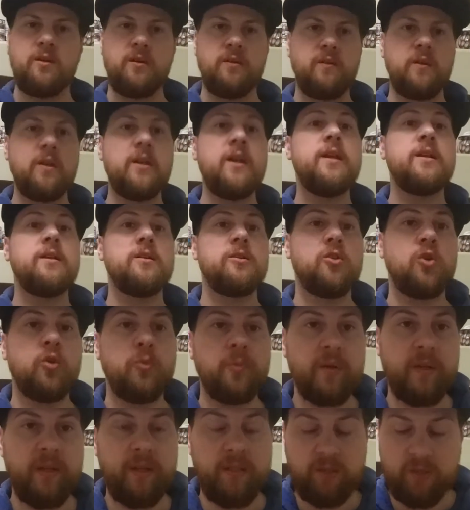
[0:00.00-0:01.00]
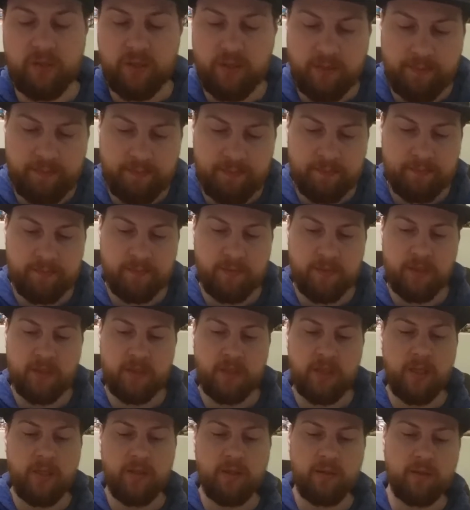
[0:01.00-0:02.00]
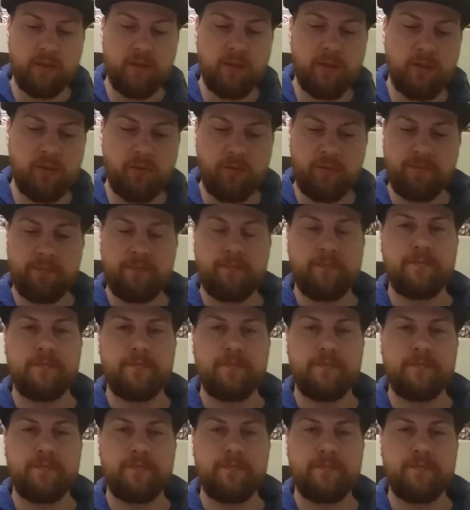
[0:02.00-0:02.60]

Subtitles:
Canadian Copenhagen Straight. Let's get into this one.